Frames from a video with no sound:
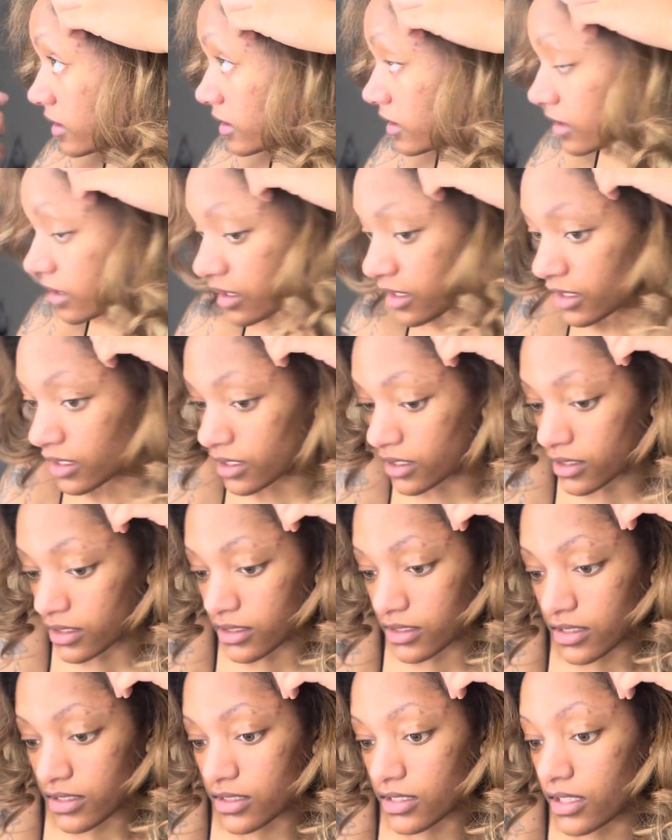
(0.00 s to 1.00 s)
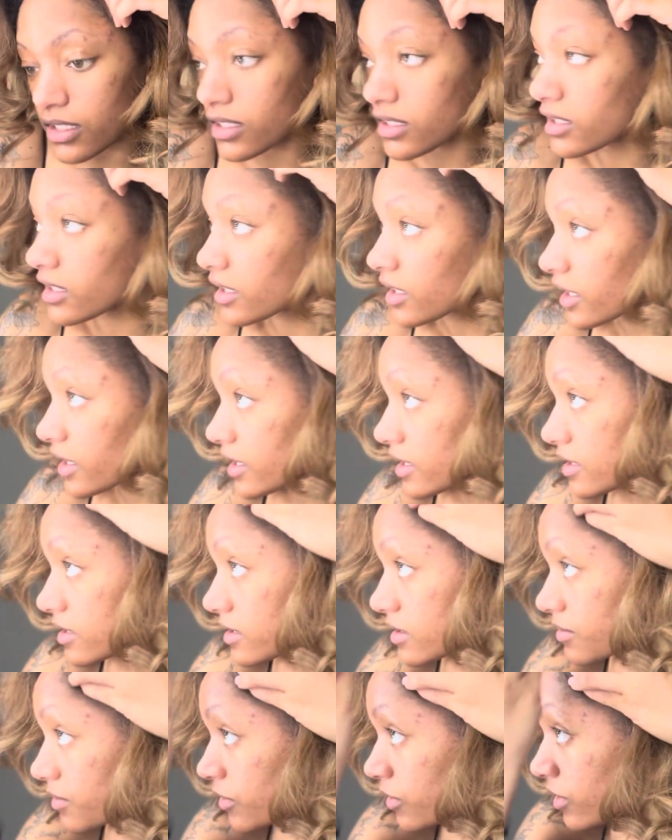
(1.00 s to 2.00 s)
And the
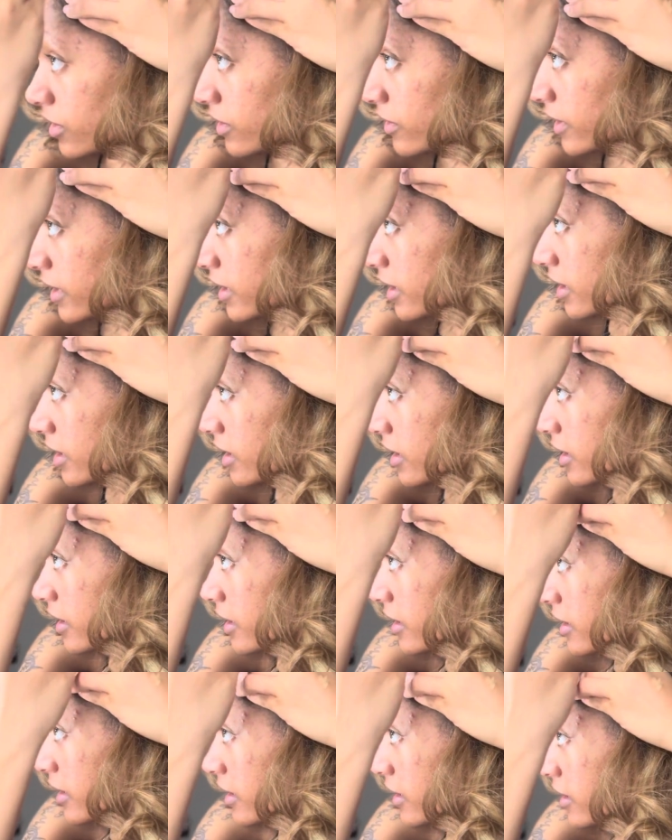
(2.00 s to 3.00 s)
lace more right here.